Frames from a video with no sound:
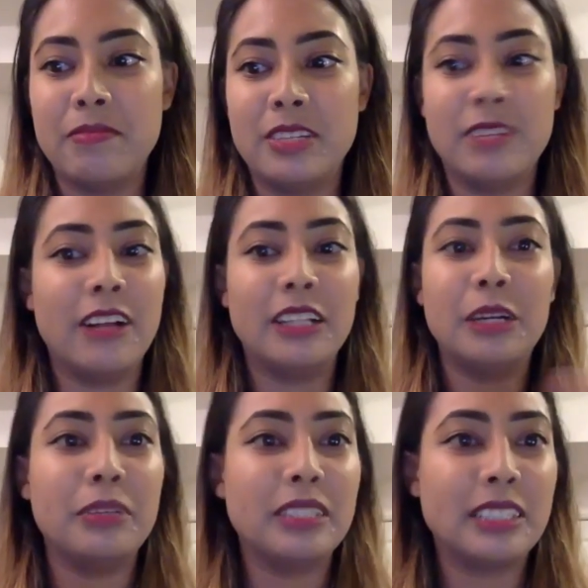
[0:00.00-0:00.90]

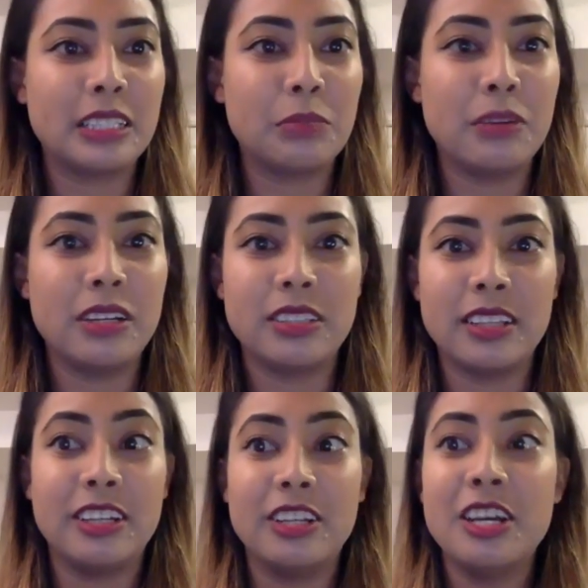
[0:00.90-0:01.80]
develop in six months
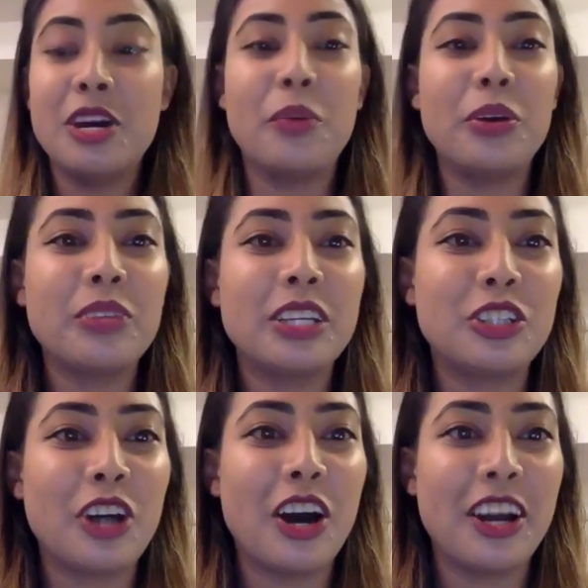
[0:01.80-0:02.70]
and then we only
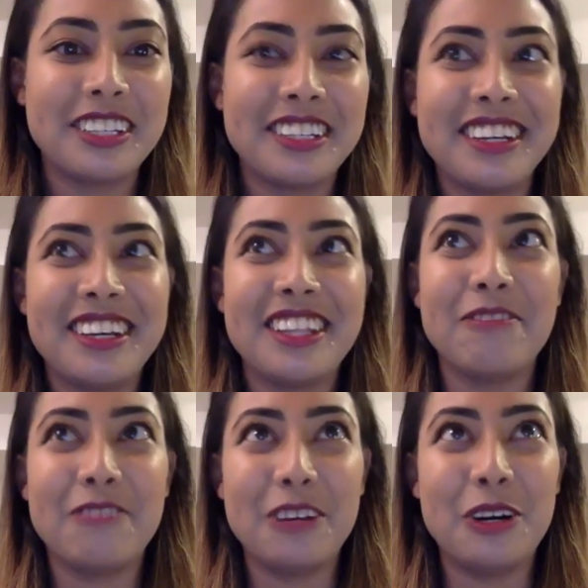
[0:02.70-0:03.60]
shot the
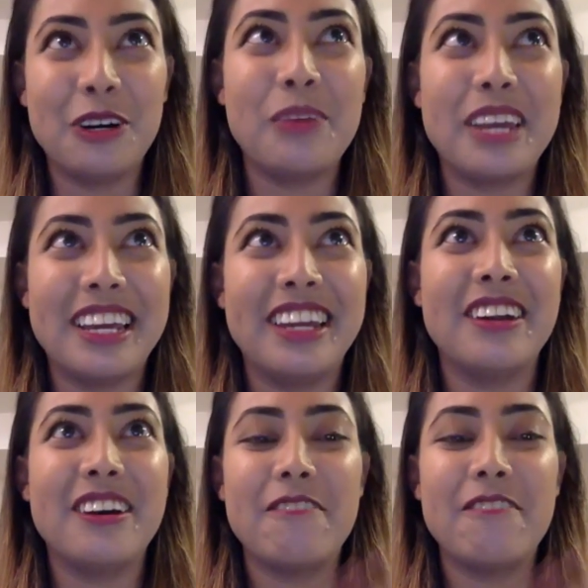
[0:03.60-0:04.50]
film
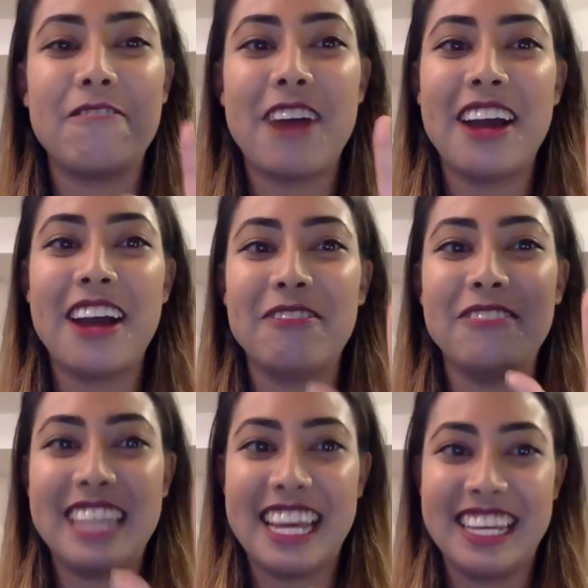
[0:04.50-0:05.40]
in five
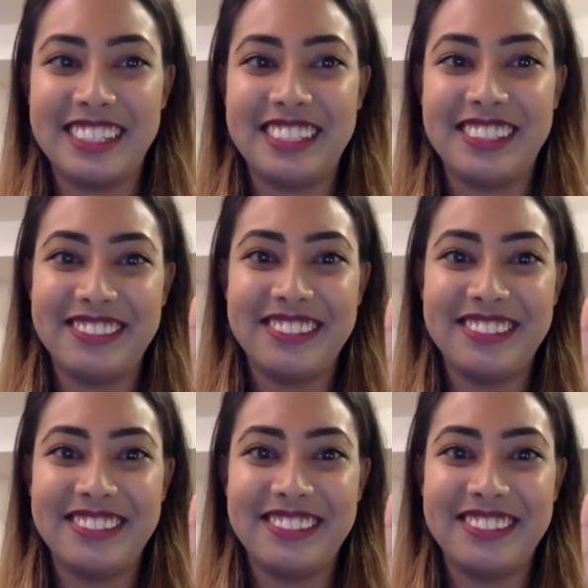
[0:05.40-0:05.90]
days